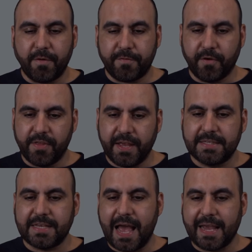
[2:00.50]
for
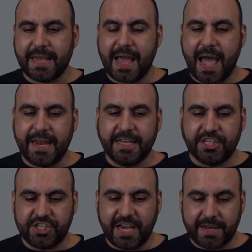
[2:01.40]
this. I can add a
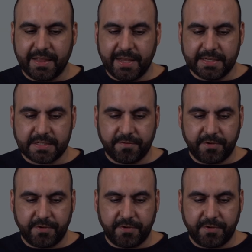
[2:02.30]
checklist.